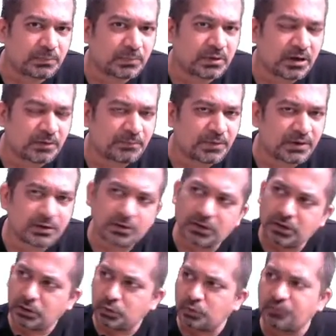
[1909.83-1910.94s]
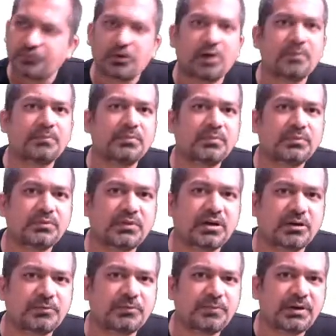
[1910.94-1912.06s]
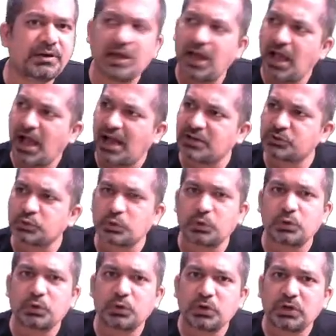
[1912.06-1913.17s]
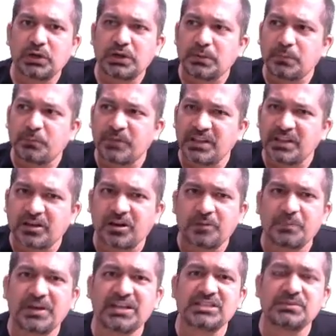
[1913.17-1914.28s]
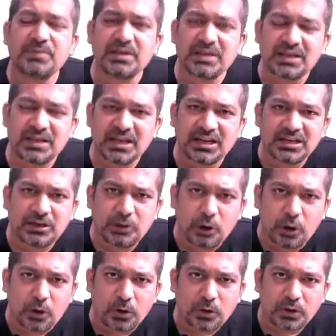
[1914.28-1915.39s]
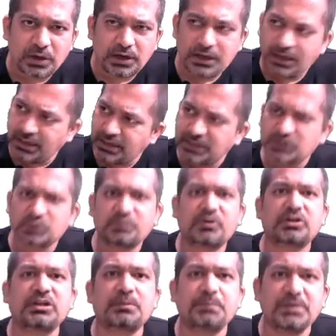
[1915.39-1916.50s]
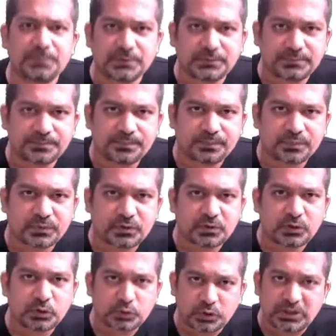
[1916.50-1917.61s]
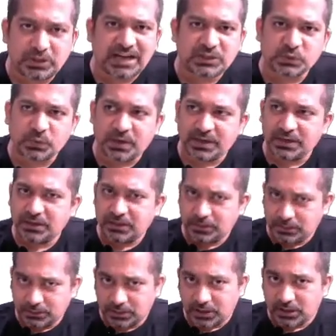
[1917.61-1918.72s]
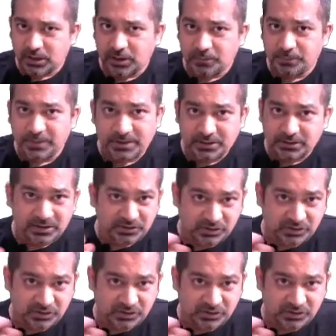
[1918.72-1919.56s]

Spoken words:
government to form the government. And so when the government is making any law, it is for the people. So that's why the government, the